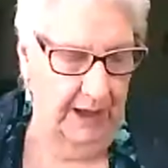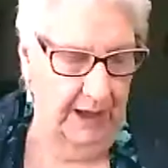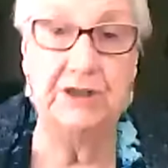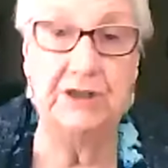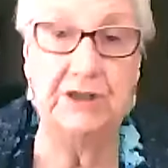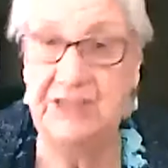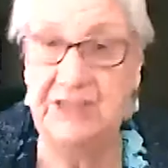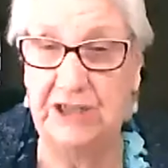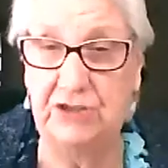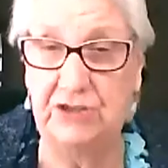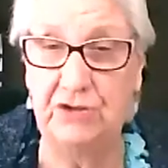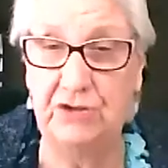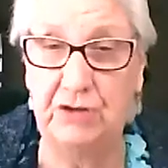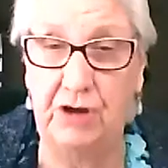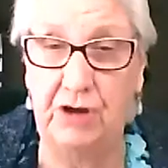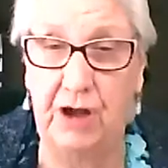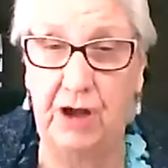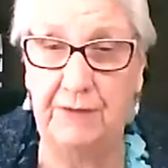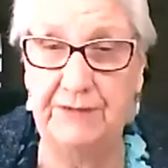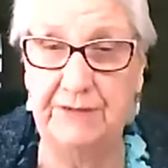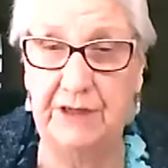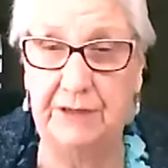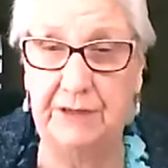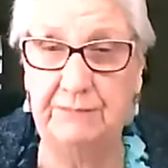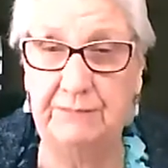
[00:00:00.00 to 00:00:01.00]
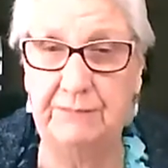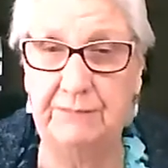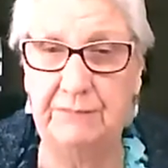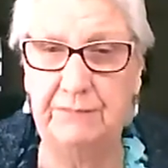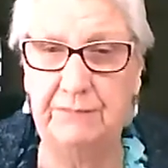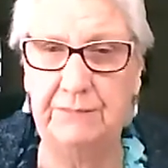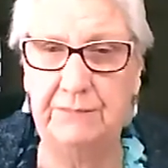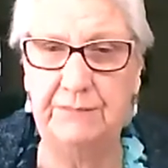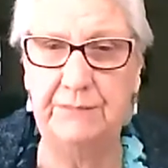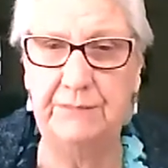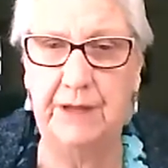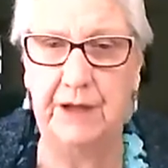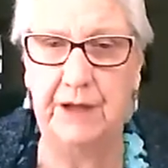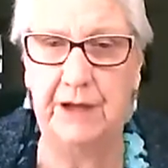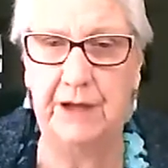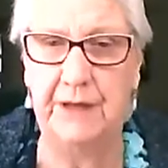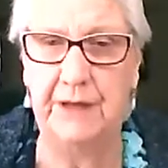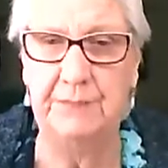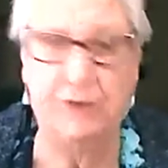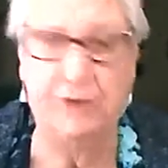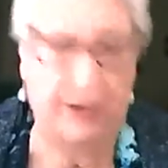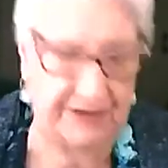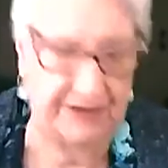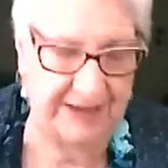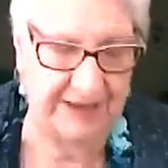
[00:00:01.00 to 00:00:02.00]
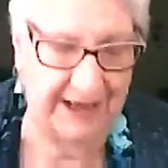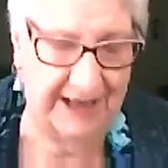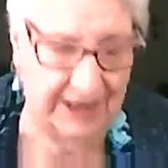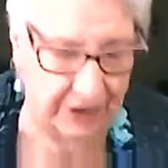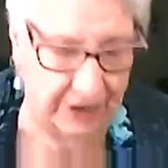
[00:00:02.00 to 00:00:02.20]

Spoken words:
teacher of it. I'm not telling